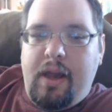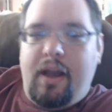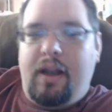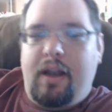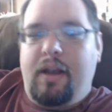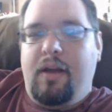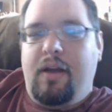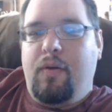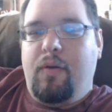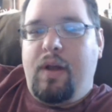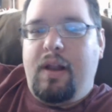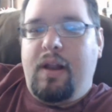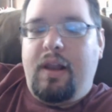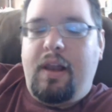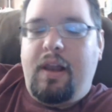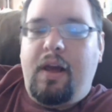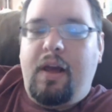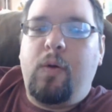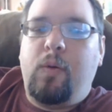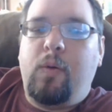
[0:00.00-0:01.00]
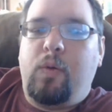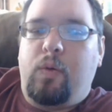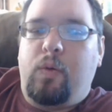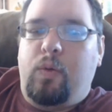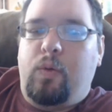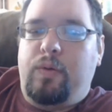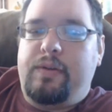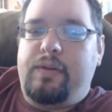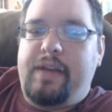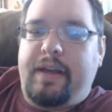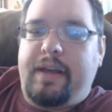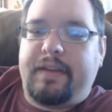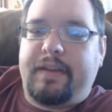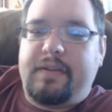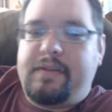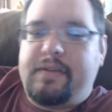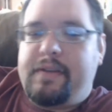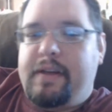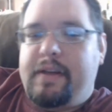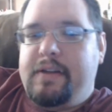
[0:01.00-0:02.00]
Hello, hello,
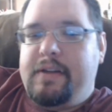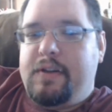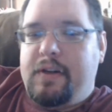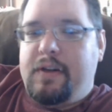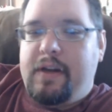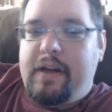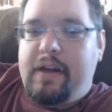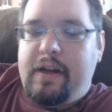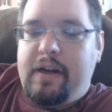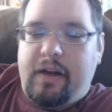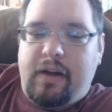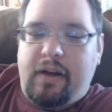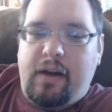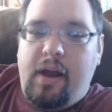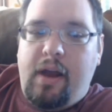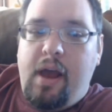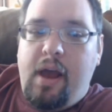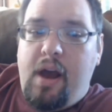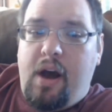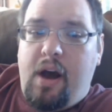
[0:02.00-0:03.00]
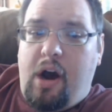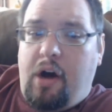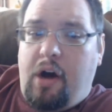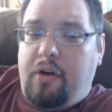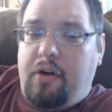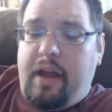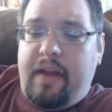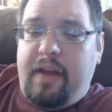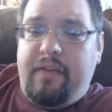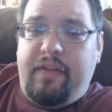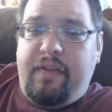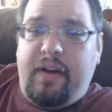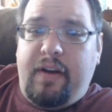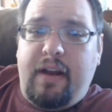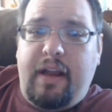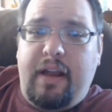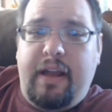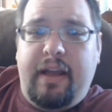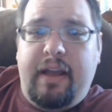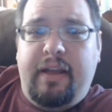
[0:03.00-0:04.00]
Texas teacher here. On a
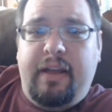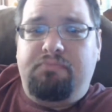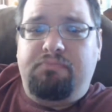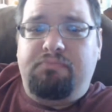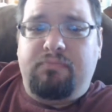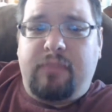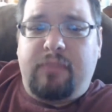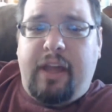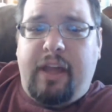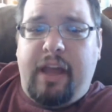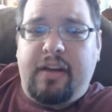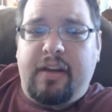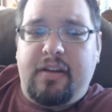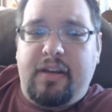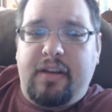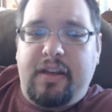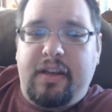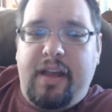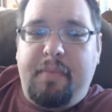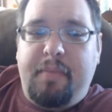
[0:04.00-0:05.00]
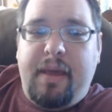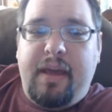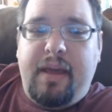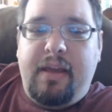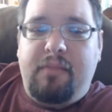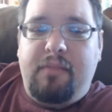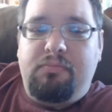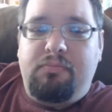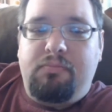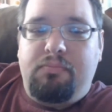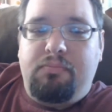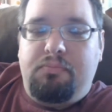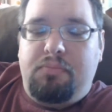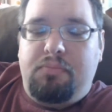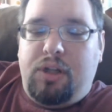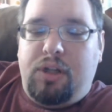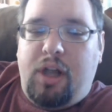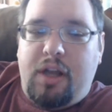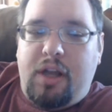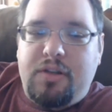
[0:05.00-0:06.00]
very kind of nippy,
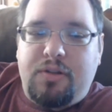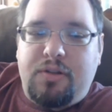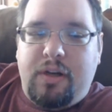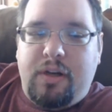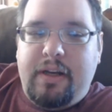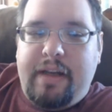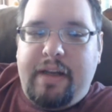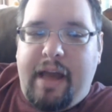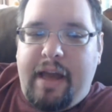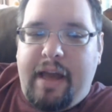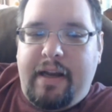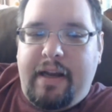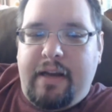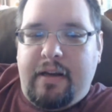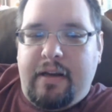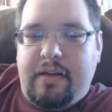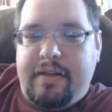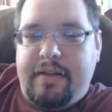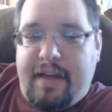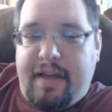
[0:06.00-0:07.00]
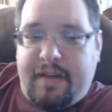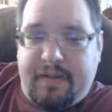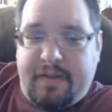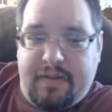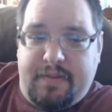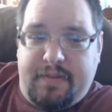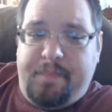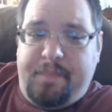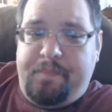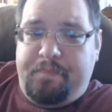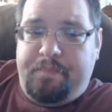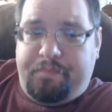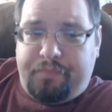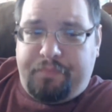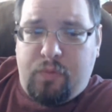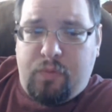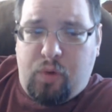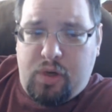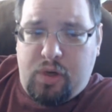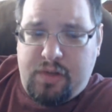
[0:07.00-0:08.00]
blustery day here in Texas,
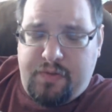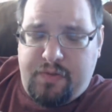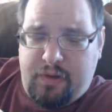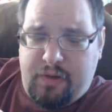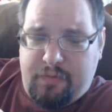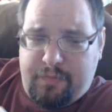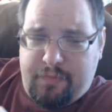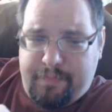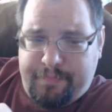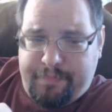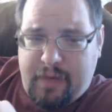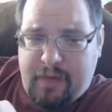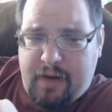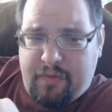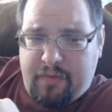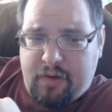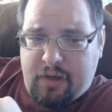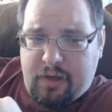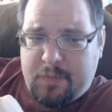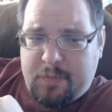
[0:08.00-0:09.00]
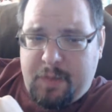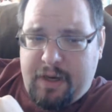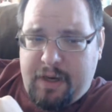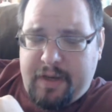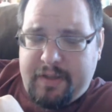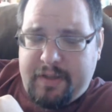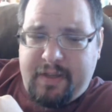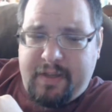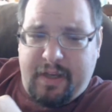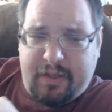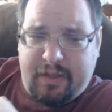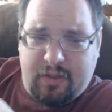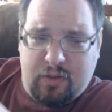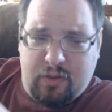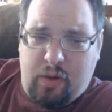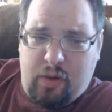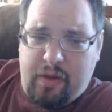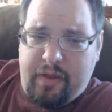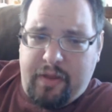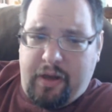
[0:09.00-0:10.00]
which if you've ever experienced Texas
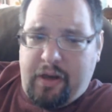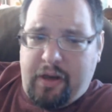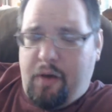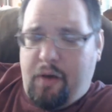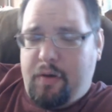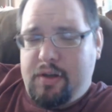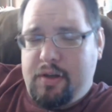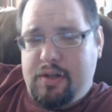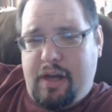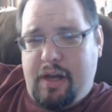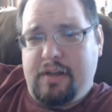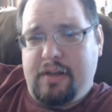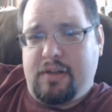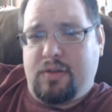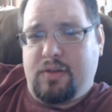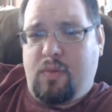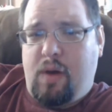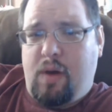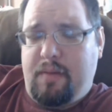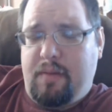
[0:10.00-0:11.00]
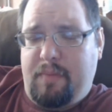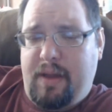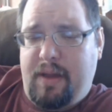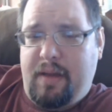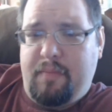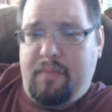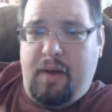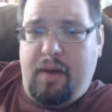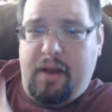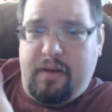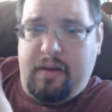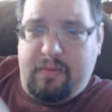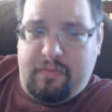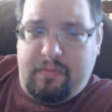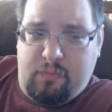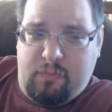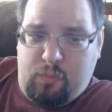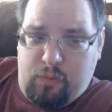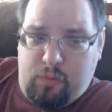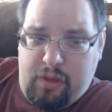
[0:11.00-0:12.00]
weather, you know it changes quite a bit. But
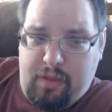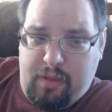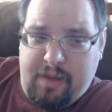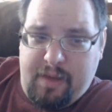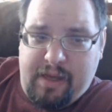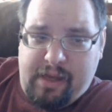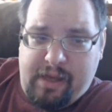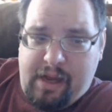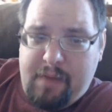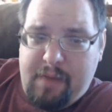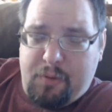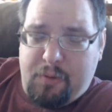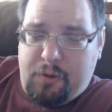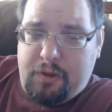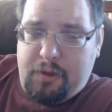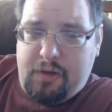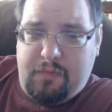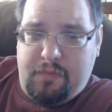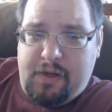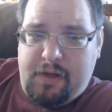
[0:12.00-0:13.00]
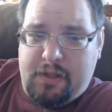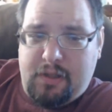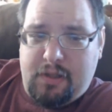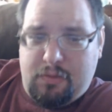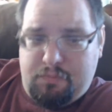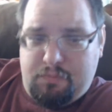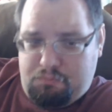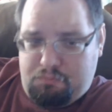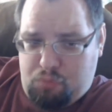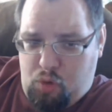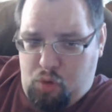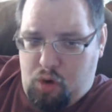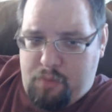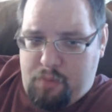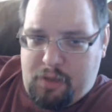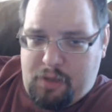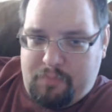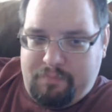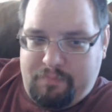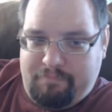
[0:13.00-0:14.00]
with it being April, you'd figure
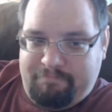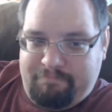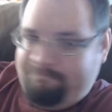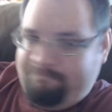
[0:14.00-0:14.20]
warmer.